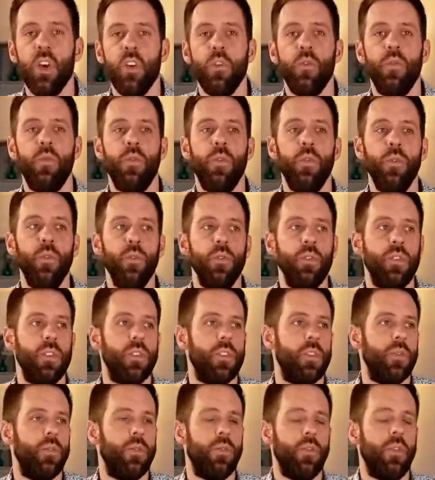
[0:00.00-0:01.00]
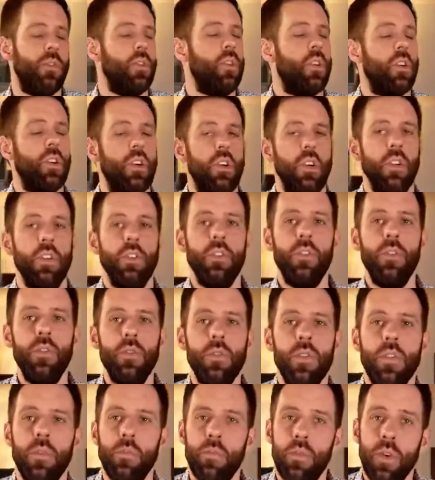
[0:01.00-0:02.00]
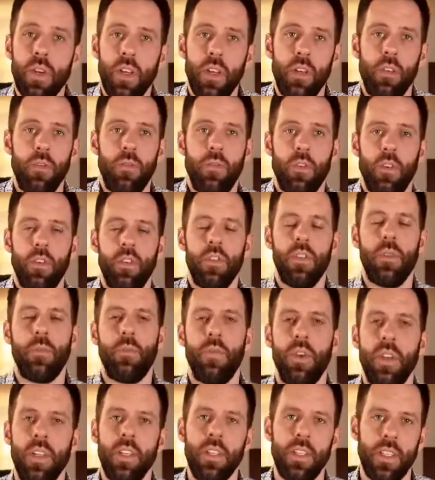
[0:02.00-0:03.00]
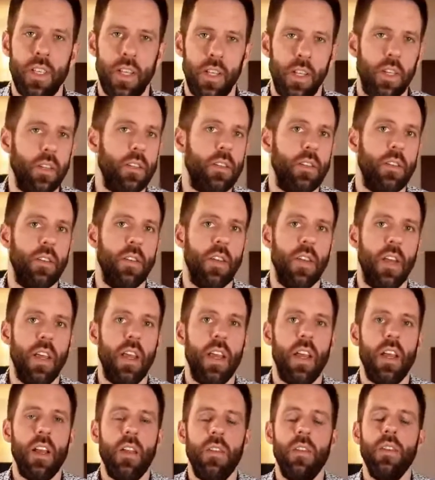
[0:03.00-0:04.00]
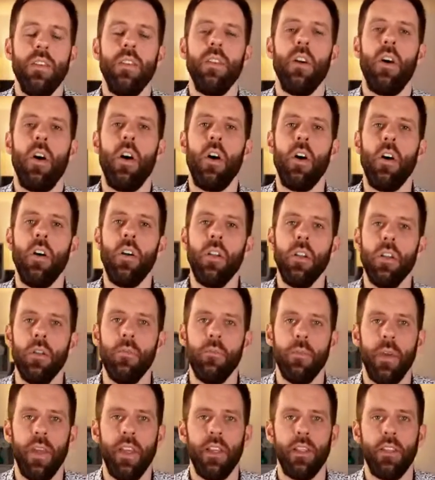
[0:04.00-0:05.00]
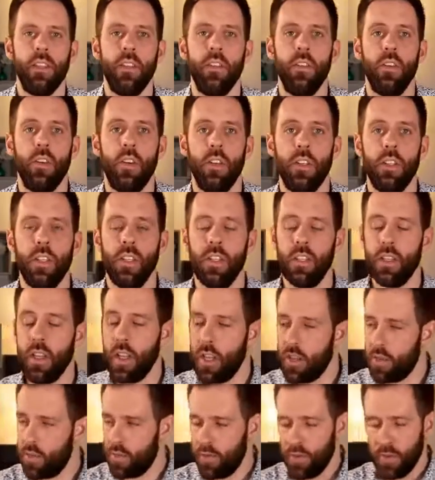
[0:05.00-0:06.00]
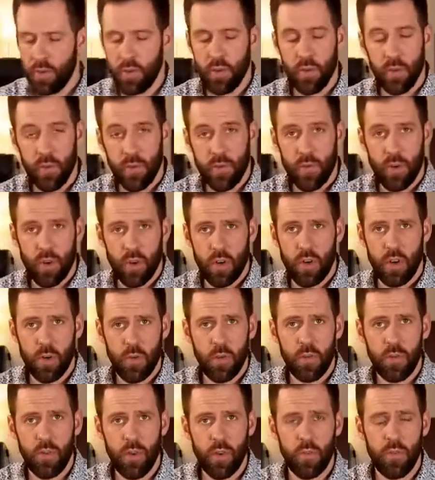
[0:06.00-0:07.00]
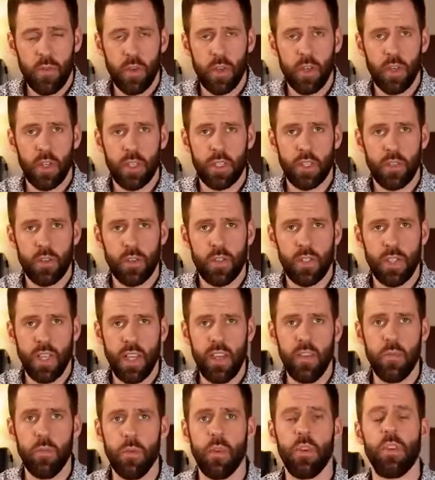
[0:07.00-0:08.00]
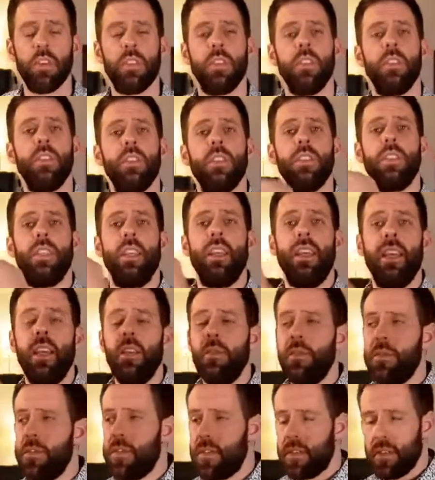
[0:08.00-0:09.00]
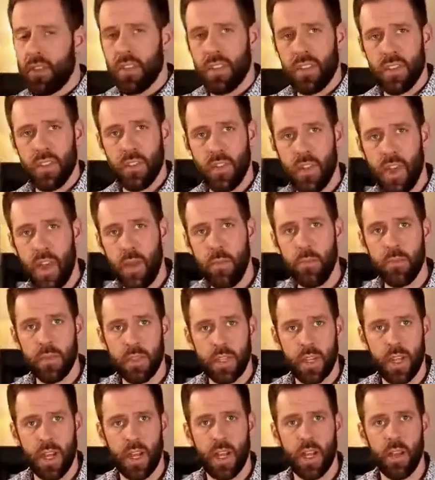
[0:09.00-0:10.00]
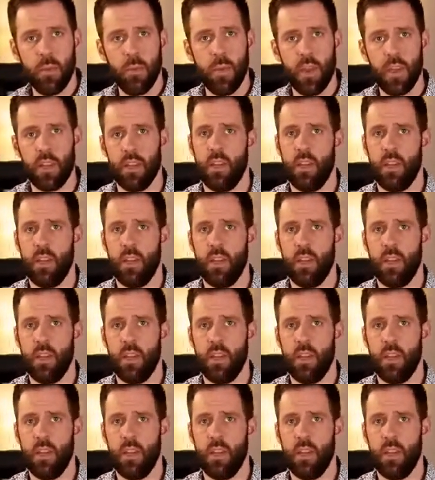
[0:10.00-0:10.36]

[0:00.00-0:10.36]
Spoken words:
foods for a new spring, for a spring salad. These are all amazing content for your followers to save because it saves them time and